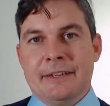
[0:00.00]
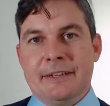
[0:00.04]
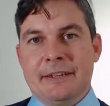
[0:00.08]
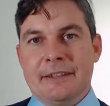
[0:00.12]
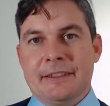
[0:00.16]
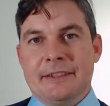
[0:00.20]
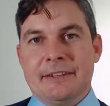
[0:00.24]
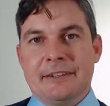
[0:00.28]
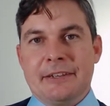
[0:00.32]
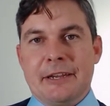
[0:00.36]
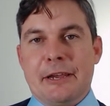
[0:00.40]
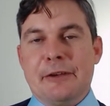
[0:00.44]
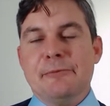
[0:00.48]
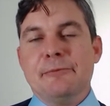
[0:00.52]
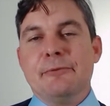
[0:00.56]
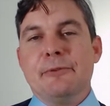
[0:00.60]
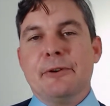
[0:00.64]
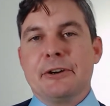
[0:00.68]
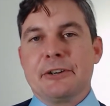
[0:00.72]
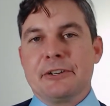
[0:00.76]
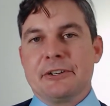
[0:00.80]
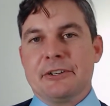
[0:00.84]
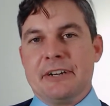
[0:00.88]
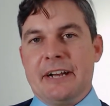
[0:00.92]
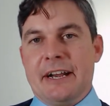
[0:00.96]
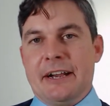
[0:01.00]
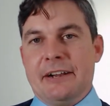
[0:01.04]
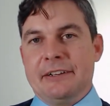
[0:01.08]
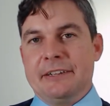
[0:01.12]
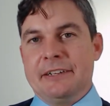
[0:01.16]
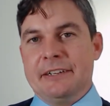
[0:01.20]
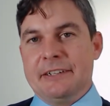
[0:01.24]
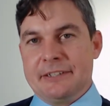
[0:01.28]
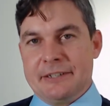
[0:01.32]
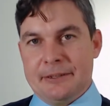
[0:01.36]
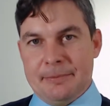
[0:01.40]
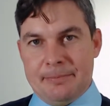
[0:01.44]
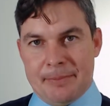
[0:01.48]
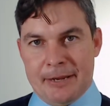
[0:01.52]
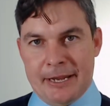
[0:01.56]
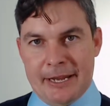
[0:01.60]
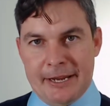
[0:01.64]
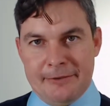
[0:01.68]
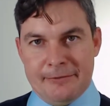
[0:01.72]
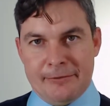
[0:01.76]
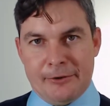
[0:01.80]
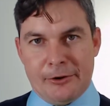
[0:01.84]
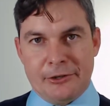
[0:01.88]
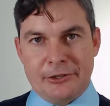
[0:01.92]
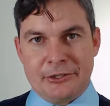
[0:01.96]
get the same functionality as the
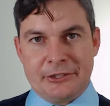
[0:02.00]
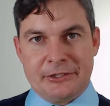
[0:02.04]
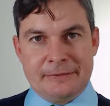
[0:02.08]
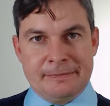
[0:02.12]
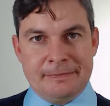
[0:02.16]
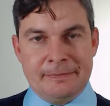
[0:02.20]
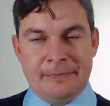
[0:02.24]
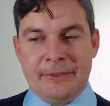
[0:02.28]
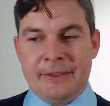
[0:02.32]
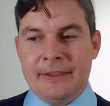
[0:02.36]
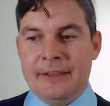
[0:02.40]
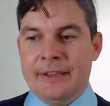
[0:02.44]
paid version.